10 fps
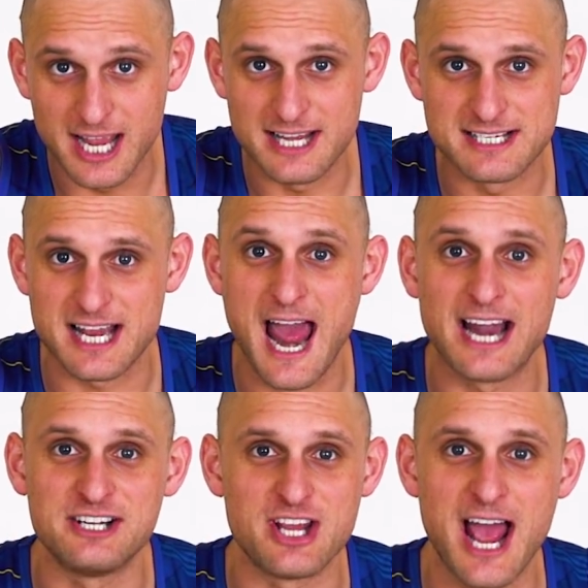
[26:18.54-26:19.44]
Yeah, you said,
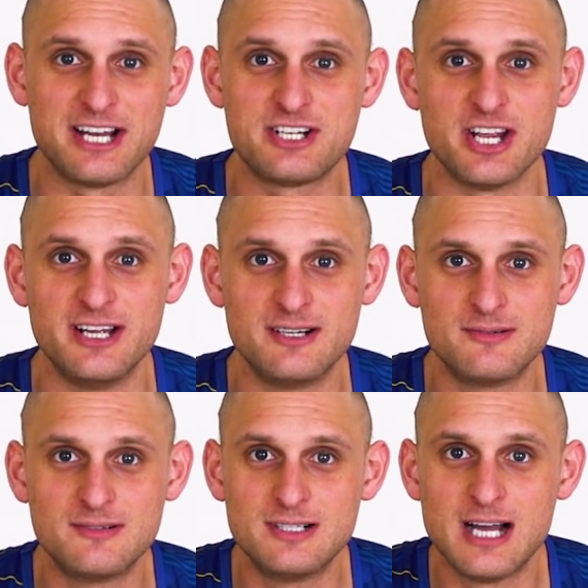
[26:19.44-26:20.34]
how did you, how did you,
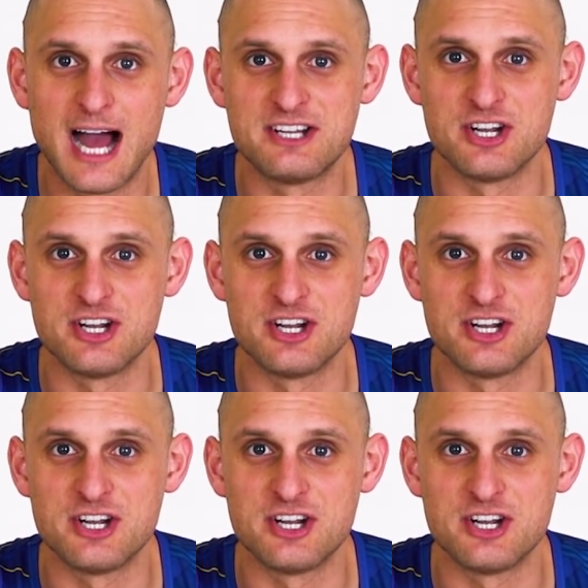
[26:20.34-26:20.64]
how